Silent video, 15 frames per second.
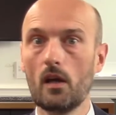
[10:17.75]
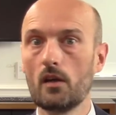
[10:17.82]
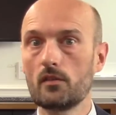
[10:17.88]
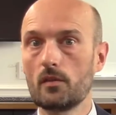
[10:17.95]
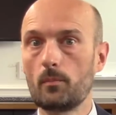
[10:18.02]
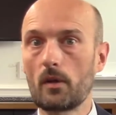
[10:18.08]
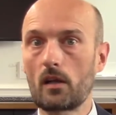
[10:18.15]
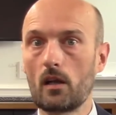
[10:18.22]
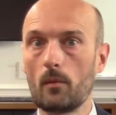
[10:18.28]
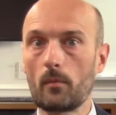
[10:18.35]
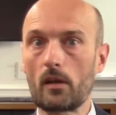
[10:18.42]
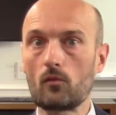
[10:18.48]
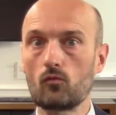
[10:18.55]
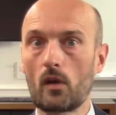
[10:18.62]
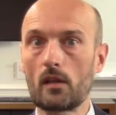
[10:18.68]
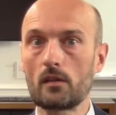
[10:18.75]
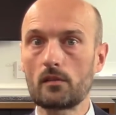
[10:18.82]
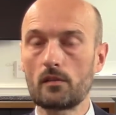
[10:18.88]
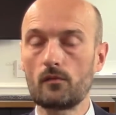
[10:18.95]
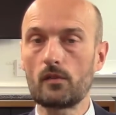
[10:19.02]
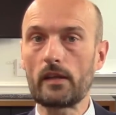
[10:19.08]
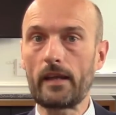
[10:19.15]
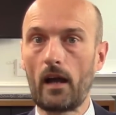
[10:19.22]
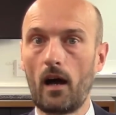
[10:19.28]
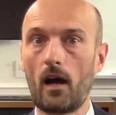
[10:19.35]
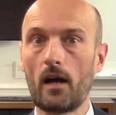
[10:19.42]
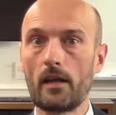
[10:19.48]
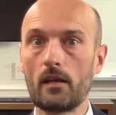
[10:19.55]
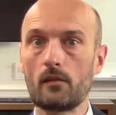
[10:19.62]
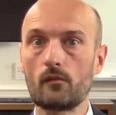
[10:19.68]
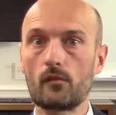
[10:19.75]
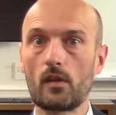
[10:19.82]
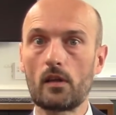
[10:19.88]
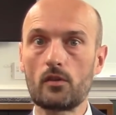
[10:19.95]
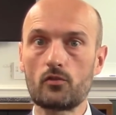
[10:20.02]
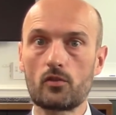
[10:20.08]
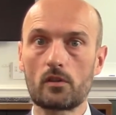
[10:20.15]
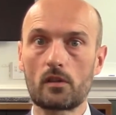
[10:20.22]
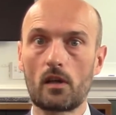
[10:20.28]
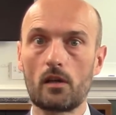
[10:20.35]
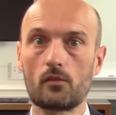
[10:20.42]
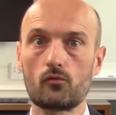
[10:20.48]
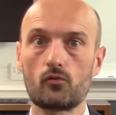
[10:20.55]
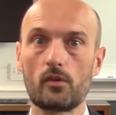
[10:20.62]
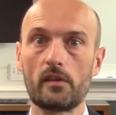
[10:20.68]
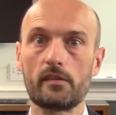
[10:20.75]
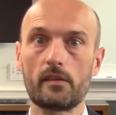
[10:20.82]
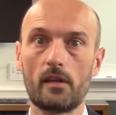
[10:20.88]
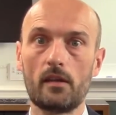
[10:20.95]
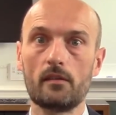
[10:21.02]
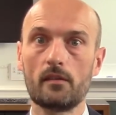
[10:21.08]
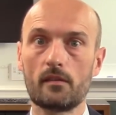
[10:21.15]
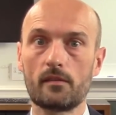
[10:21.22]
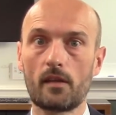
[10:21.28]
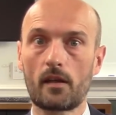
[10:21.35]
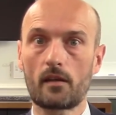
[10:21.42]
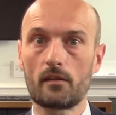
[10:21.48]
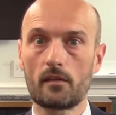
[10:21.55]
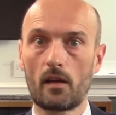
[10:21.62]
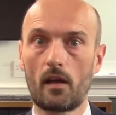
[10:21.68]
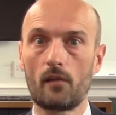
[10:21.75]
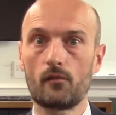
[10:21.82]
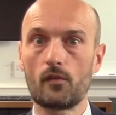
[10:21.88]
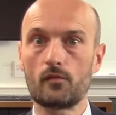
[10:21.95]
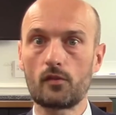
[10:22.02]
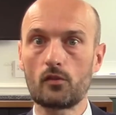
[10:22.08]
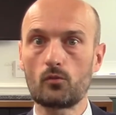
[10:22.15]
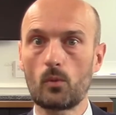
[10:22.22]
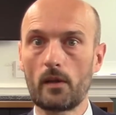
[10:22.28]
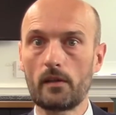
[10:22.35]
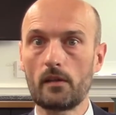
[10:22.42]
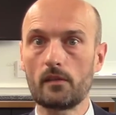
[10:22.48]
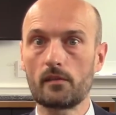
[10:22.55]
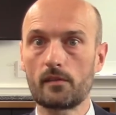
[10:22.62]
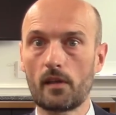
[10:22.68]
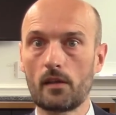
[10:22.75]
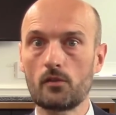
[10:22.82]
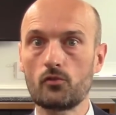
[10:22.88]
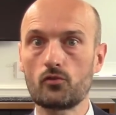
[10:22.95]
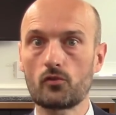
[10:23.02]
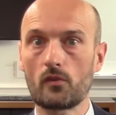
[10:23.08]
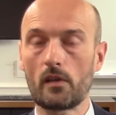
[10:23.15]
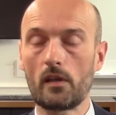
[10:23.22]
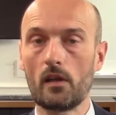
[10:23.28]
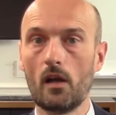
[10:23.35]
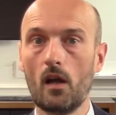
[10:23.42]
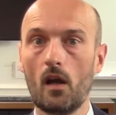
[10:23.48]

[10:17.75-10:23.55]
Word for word: to becoming relatively high inflation countries in the second half of the 20th century.